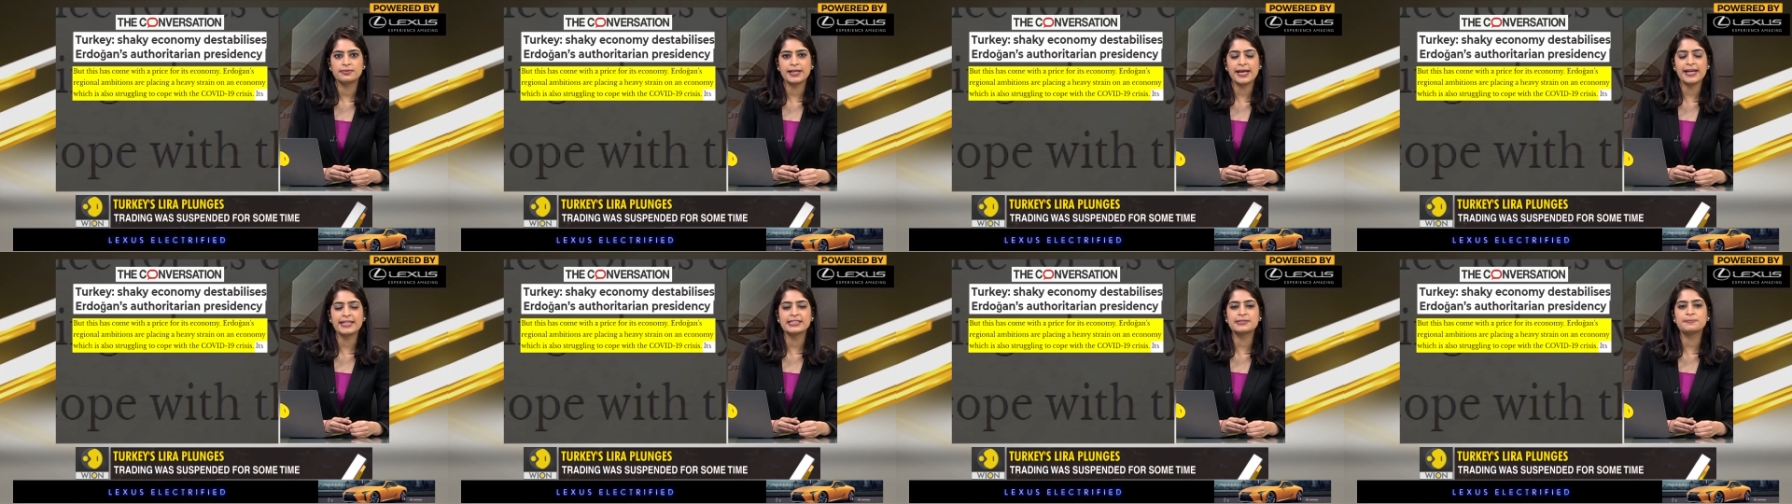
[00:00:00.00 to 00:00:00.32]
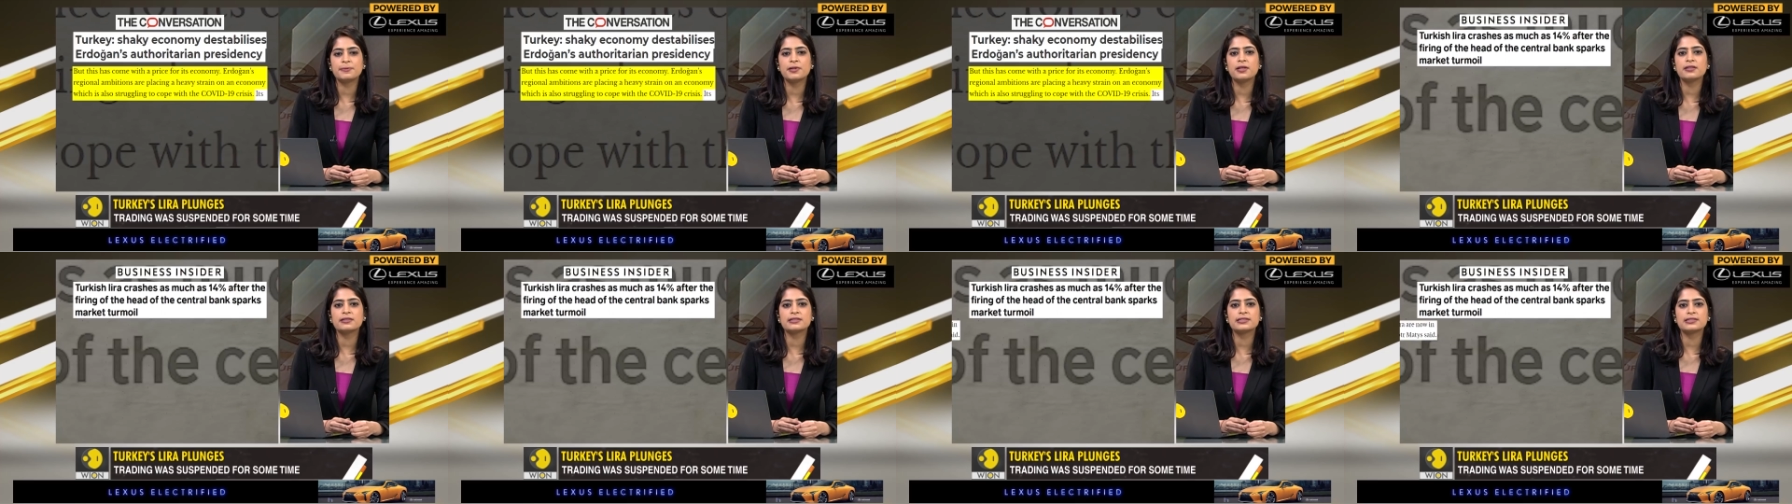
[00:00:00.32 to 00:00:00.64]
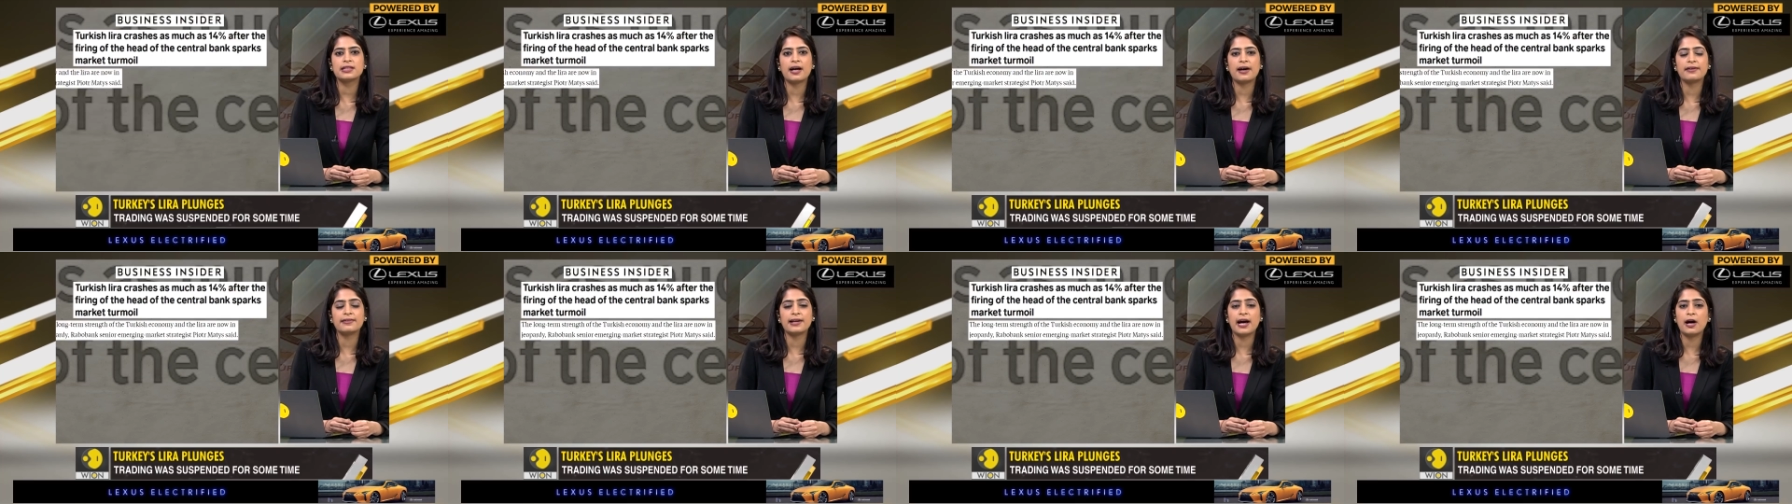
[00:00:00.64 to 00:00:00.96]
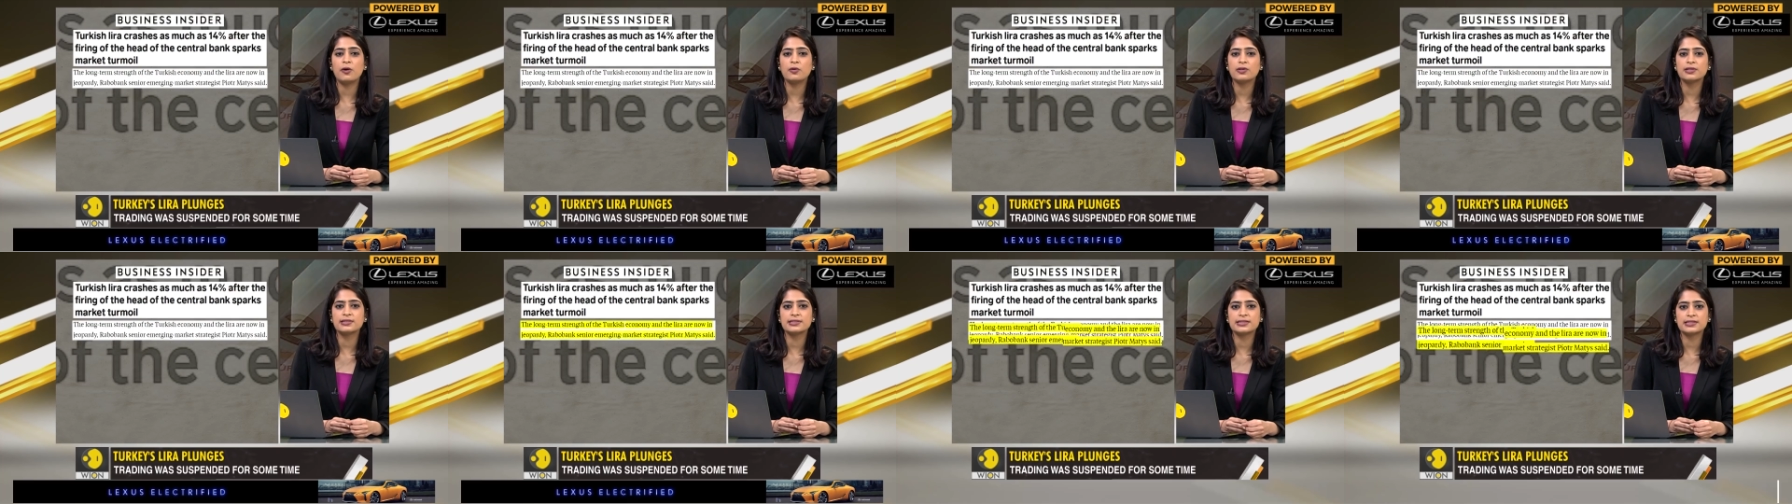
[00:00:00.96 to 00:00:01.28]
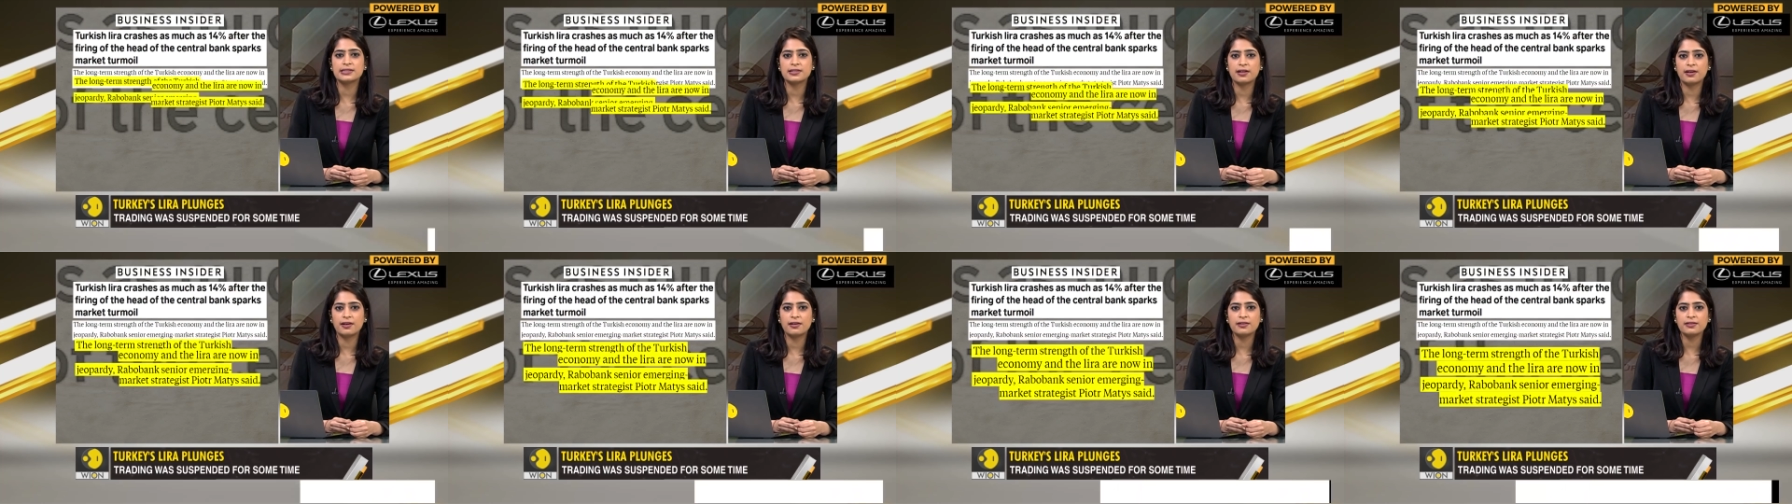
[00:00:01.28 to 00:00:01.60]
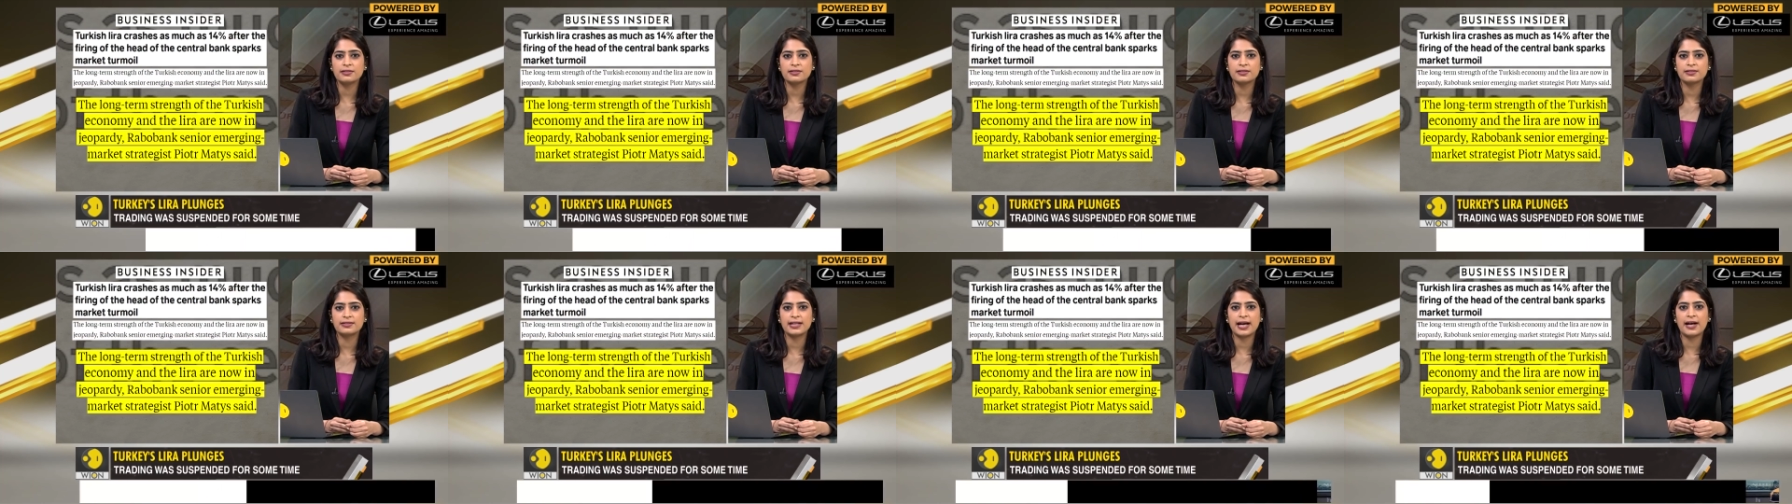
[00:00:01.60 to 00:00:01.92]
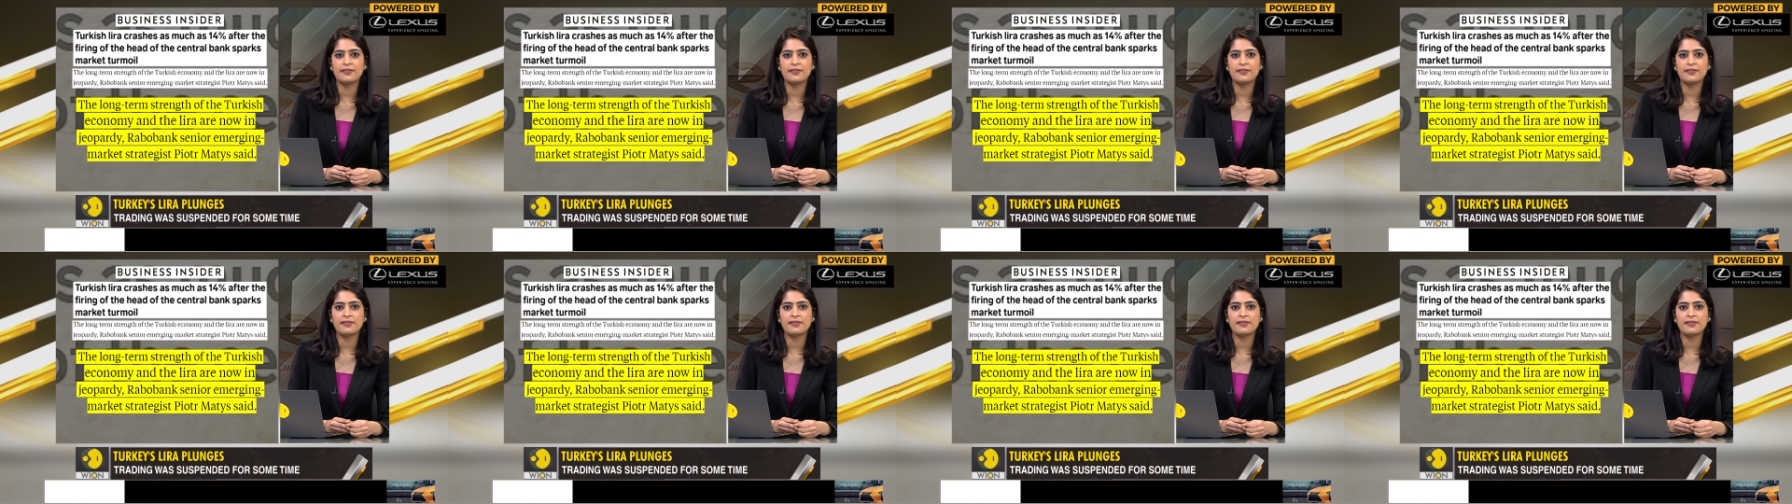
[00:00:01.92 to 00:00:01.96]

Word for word: Experts are now concerned